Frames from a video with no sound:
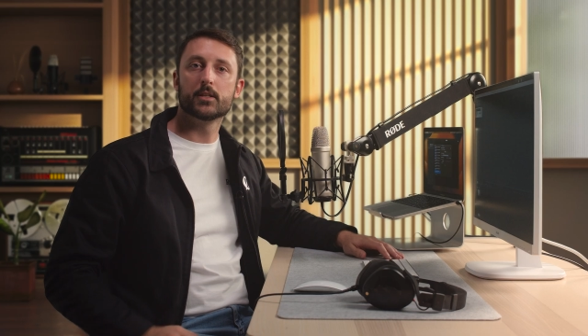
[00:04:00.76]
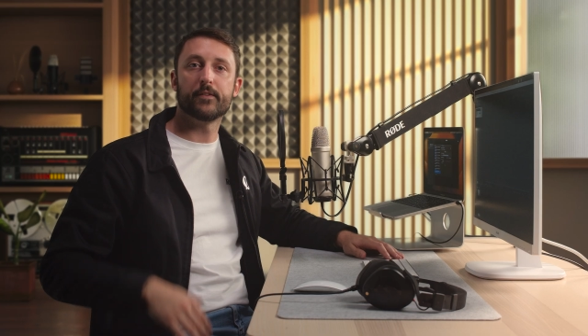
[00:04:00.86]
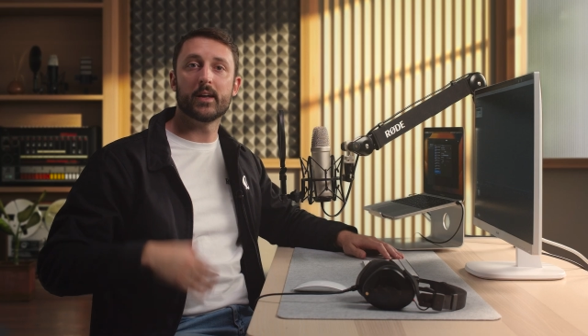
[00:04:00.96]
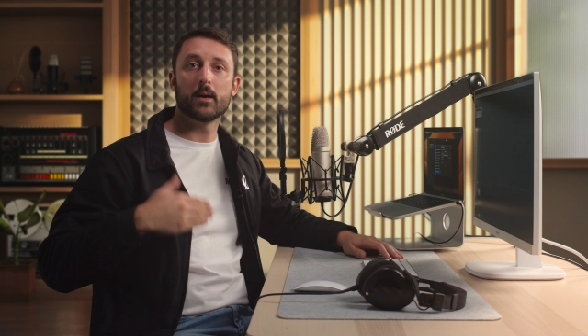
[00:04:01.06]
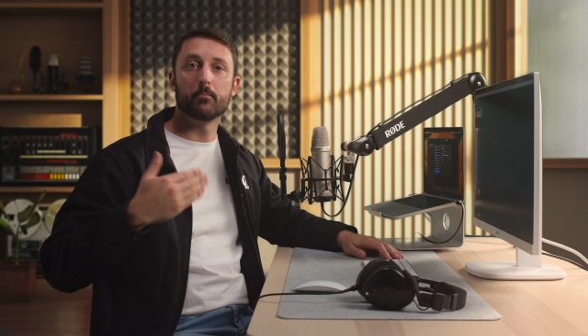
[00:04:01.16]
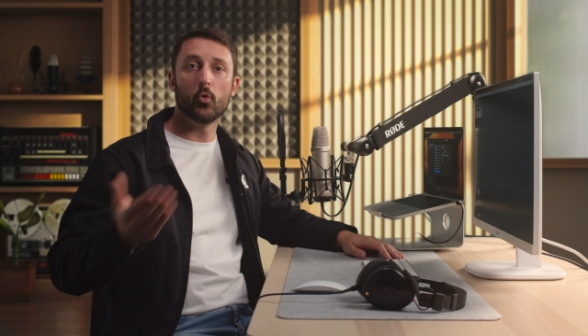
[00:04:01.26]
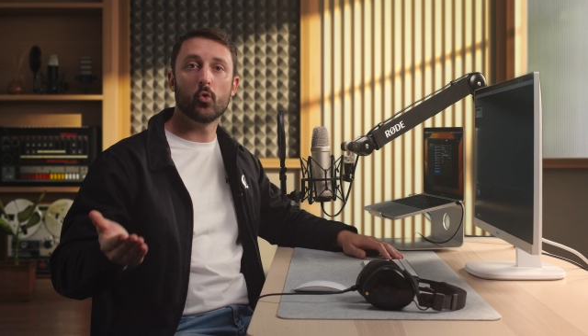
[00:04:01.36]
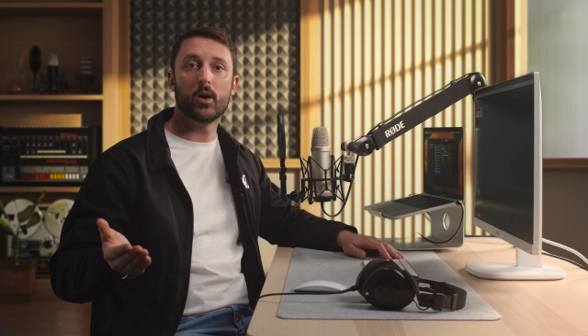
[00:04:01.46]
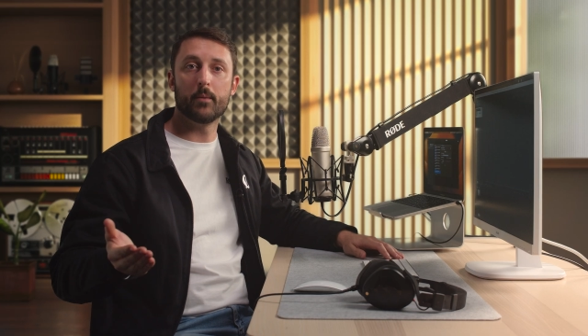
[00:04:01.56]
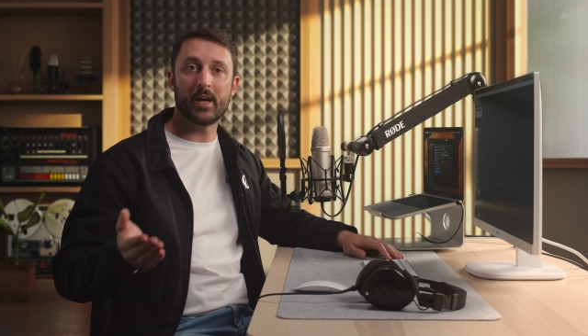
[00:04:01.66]
To find out
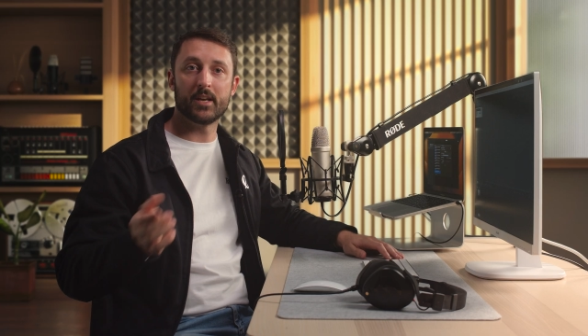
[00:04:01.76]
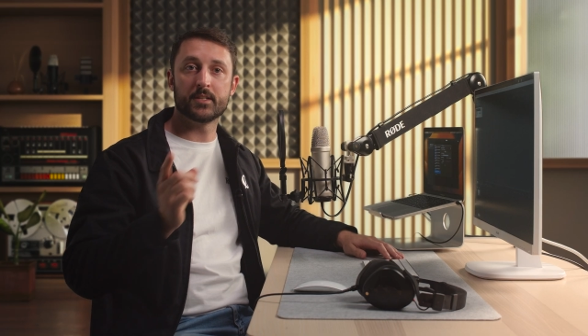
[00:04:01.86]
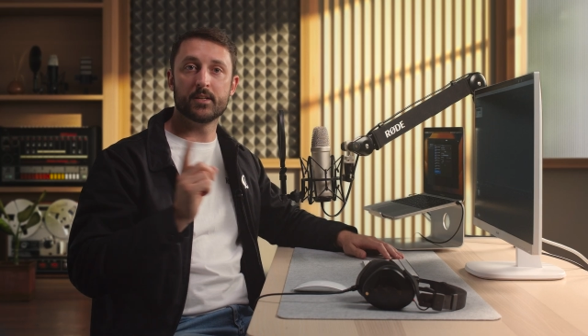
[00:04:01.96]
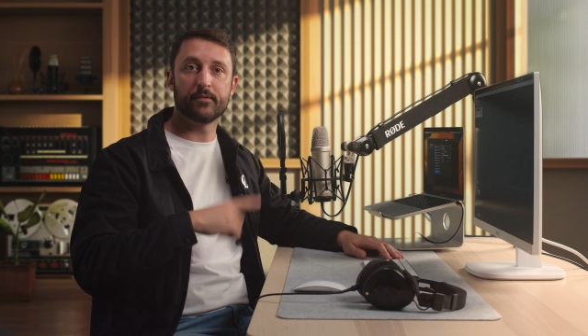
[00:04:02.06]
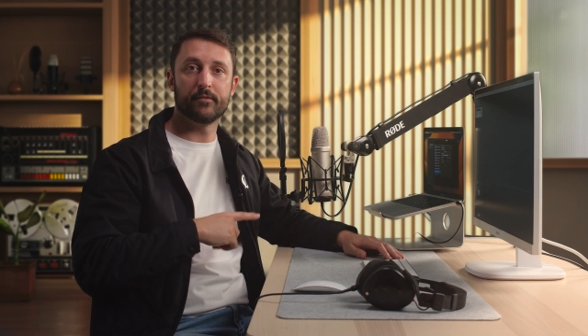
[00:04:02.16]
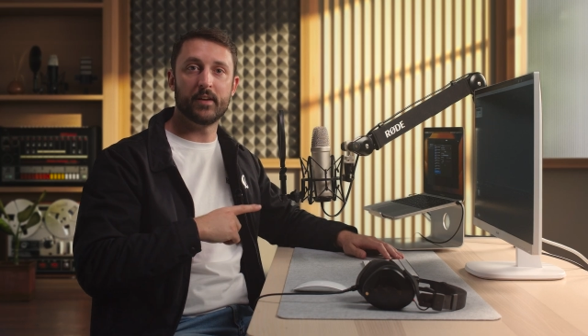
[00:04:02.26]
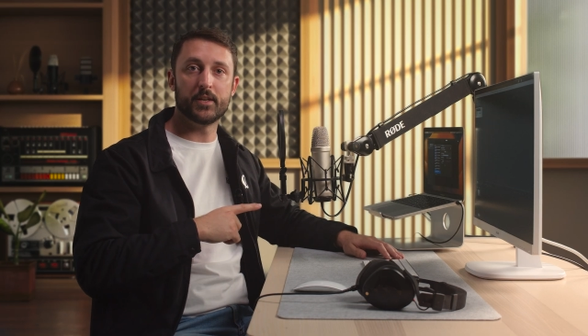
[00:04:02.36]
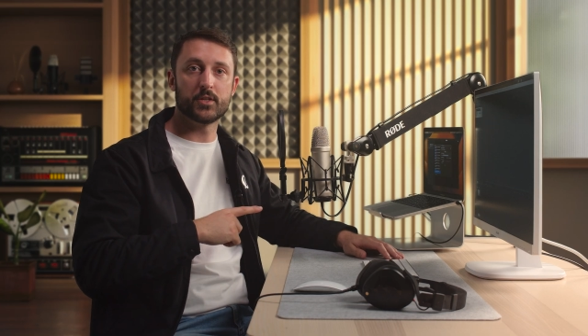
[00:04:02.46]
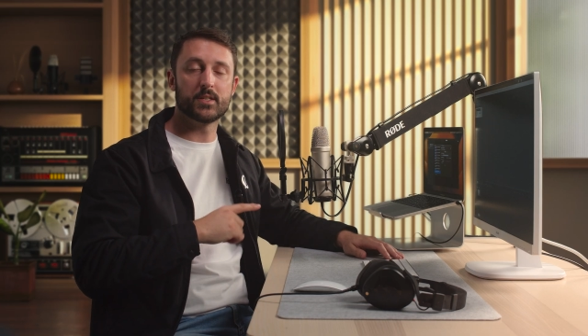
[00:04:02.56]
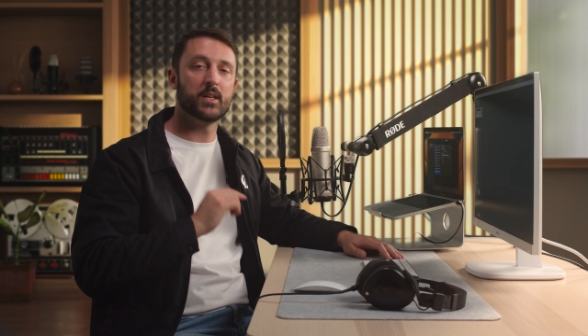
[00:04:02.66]
more about its different
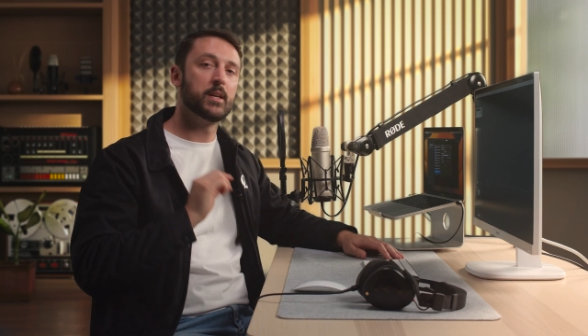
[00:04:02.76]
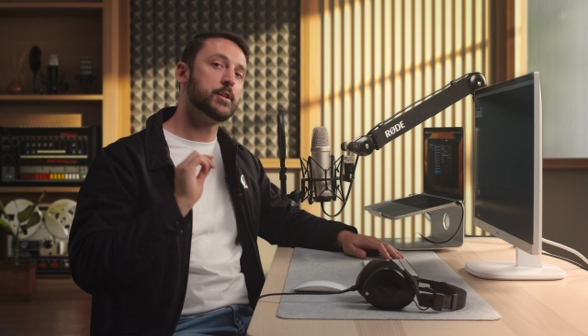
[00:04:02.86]
features,